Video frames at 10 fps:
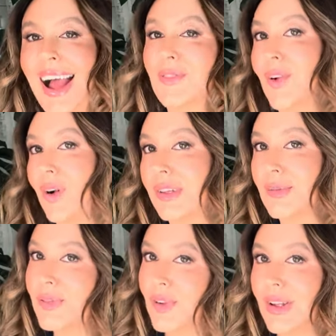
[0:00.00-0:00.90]
Of course,
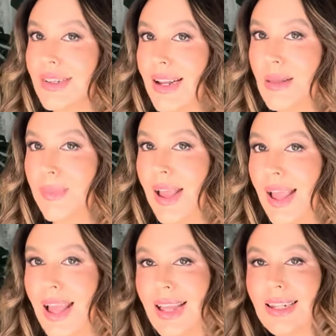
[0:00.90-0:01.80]
we've got teddy
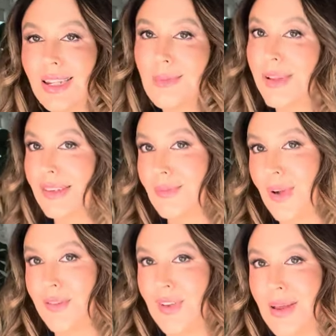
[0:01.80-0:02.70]
bear and little bits of
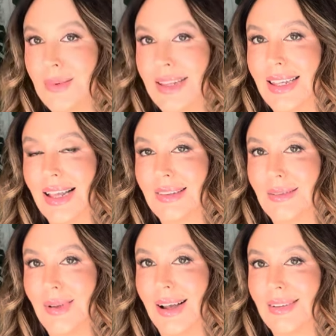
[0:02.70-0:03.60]
my family as
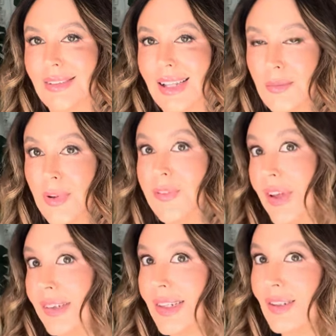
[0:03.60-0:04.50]
well. But first
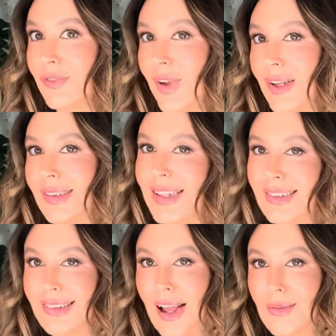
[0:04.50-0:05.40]
things first, let's
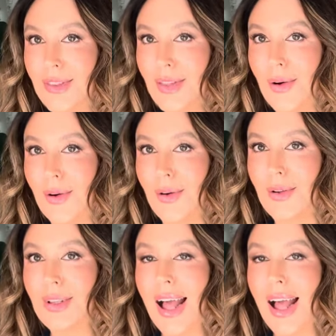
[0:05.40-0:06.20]
start with the haul.